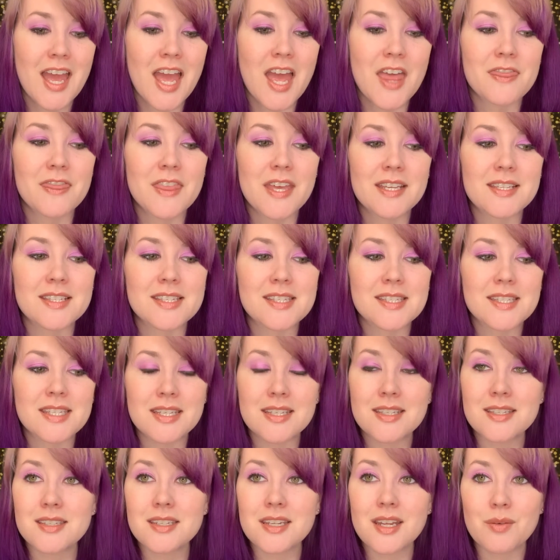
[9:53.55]
and then
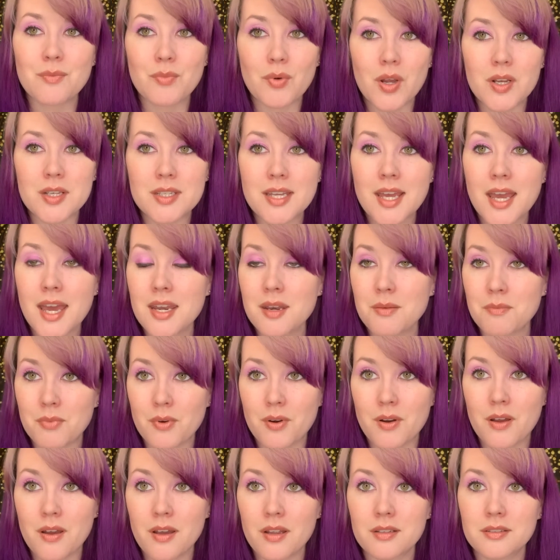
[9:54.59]
seized and brought to
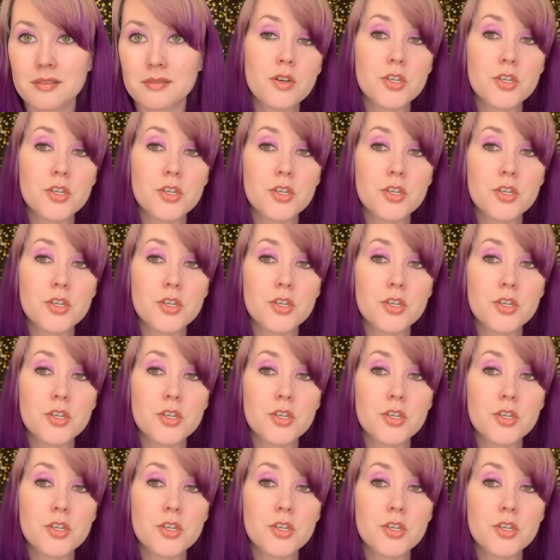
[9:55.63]
Edinburgh.